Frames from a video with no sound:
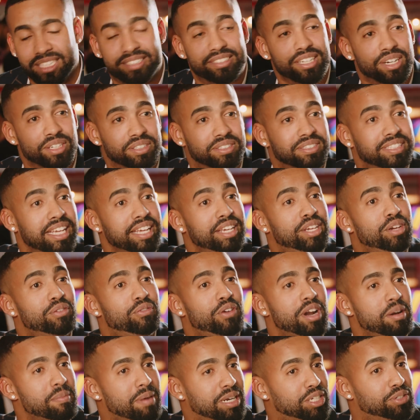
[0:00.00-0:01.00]
Todd, thank you
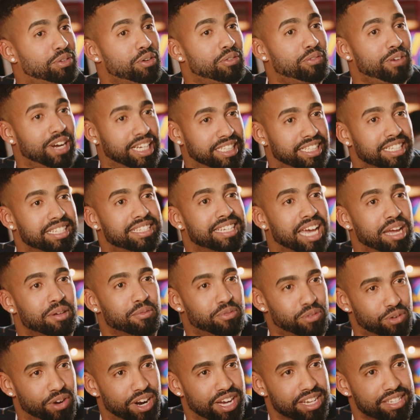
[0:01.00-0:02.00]
very much for finding time
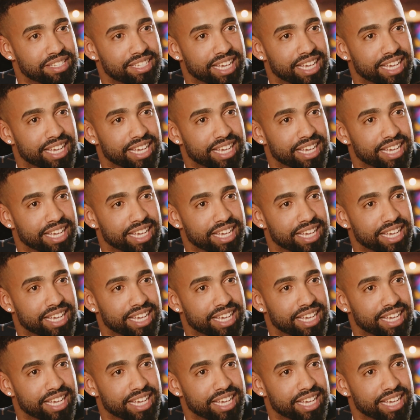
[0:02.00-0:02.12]
for us.